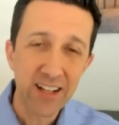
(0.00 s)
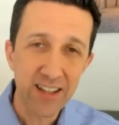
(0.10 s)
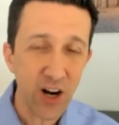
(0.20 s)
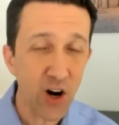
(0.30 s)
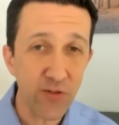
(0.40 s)

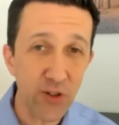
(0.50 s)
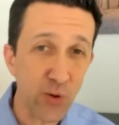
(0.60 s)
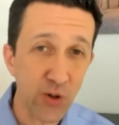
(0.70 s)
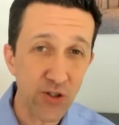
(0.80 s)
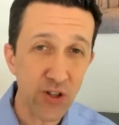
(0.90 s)
that our
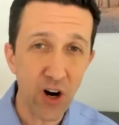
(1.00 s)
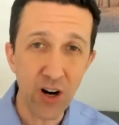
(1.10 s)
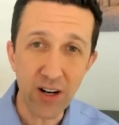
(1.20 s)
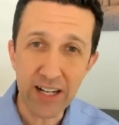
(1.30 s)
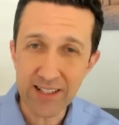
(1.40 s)
viewers
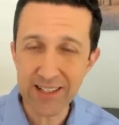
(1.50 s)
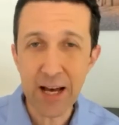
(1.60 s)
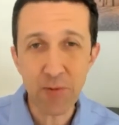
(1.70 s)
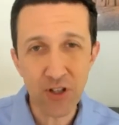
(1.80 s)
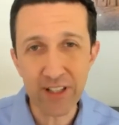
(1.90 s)
are
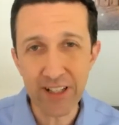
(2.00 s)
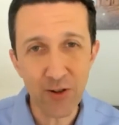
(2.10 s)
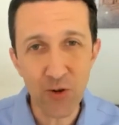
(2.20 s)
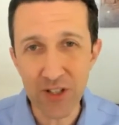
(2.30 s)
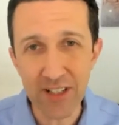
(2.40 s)
exceptionally
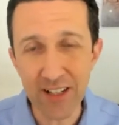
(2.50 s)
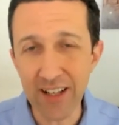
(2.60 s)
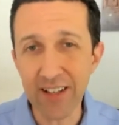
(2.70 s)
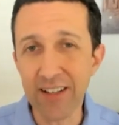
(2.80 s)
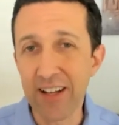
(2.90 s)
interested
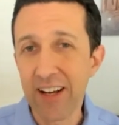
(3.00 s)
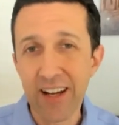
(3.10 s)
in.